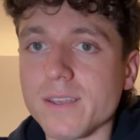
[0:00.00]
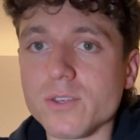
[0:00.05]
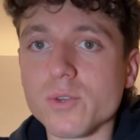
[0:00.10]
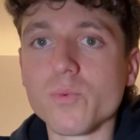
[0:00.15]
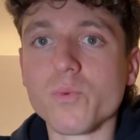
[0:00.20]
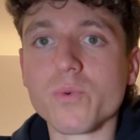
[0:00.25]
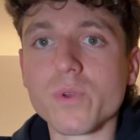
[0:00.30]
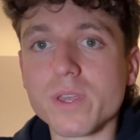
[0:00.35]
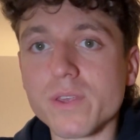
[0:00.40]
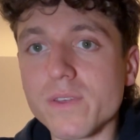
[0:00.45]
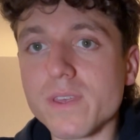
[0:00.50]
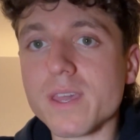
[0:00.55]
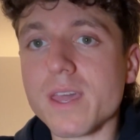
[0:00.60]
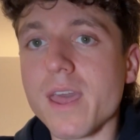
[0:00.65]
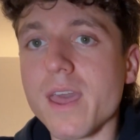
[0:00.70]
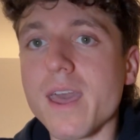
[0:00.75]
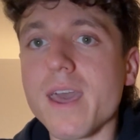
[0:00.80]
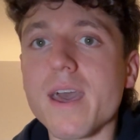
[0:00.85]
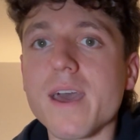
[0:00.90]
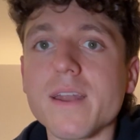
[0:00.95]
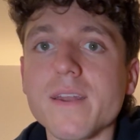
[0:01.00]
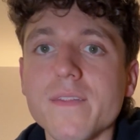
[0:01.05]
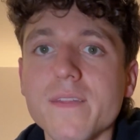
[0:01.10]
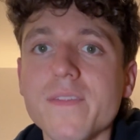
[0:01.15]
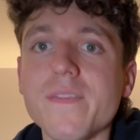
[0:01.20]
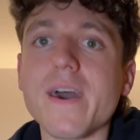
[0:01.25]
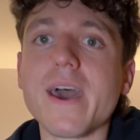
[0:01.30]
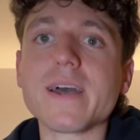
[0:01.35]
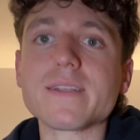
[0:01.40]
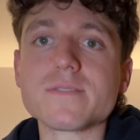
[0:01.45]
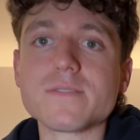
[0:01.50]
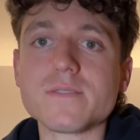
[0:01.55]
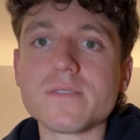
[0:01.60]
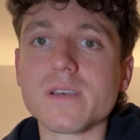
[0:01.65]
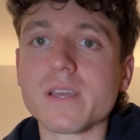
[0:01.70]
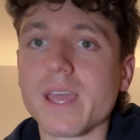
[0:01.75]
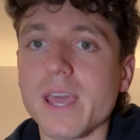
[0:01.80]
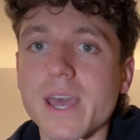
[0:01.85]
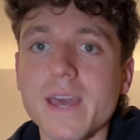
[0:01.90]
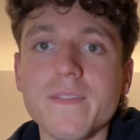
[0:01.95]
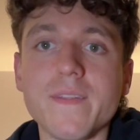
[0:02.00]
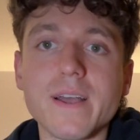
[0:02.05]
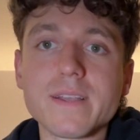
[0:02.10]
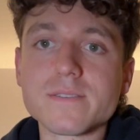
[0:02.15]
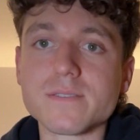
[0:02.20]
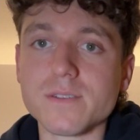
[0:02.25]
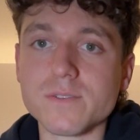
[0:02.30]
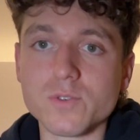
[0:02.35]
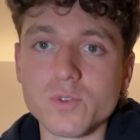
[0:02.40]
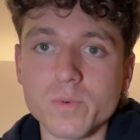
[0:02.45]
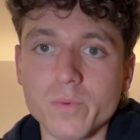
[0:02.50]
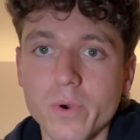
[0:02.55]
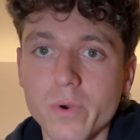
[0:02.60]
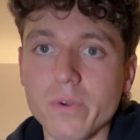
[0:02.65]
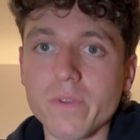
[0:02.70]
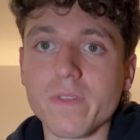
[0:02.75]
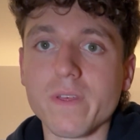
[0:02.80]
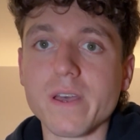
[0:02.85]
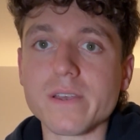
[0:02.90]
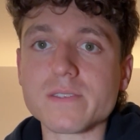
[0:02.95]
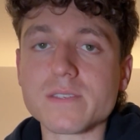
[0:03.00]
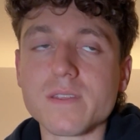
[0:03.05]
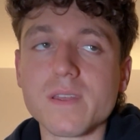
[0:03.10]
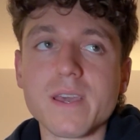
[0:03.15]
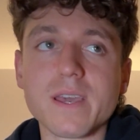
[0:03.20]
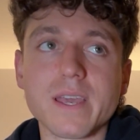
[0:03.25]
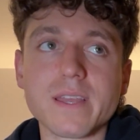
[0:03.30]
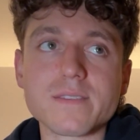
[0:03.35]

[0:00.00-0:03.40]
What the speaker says: You really can. And that's the do more with less thing.